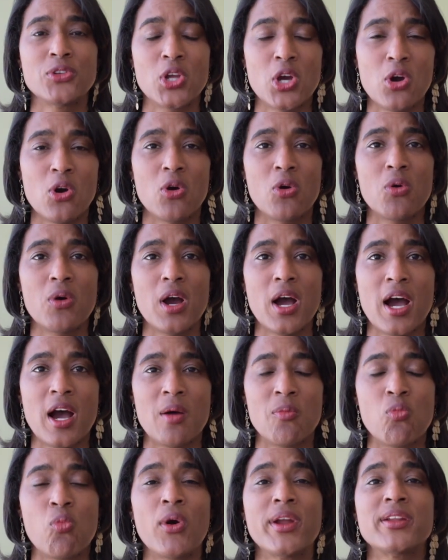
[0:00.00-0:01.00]

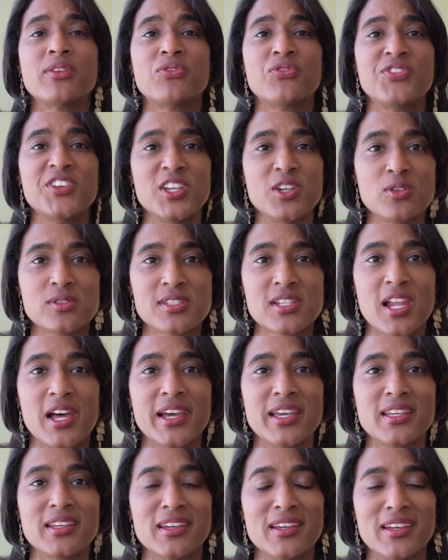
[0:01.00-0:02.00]
know what it feels
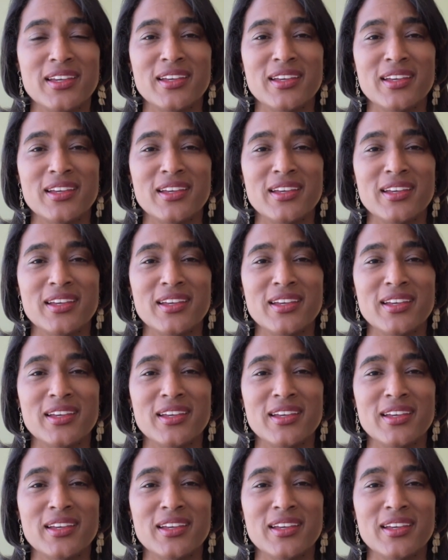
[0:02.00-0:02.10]
like.